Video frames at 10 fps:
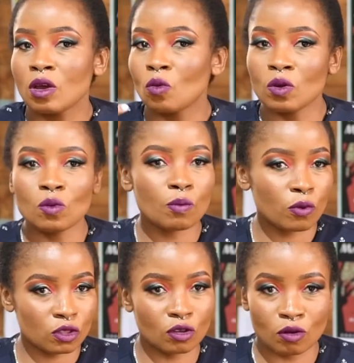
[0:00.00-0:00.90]
When we were
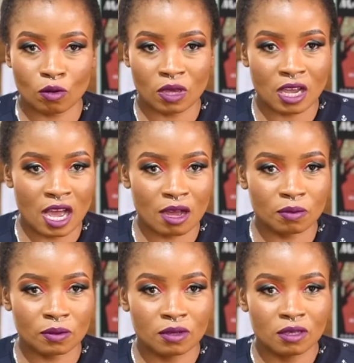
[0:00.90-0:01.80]
both growing up,
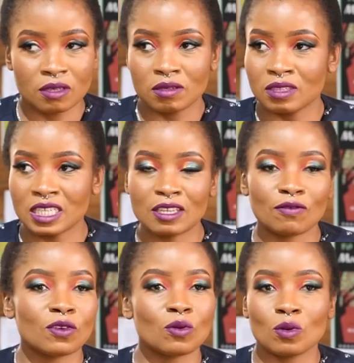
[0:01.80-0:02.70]
the
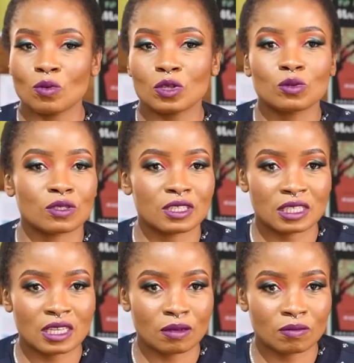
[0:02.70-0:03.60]
TV we watched was the
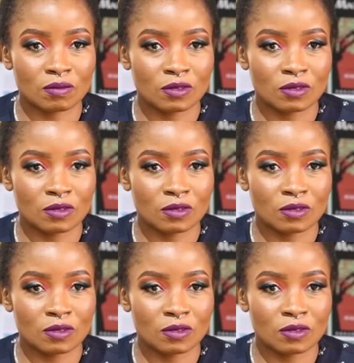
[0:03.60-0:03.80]
same.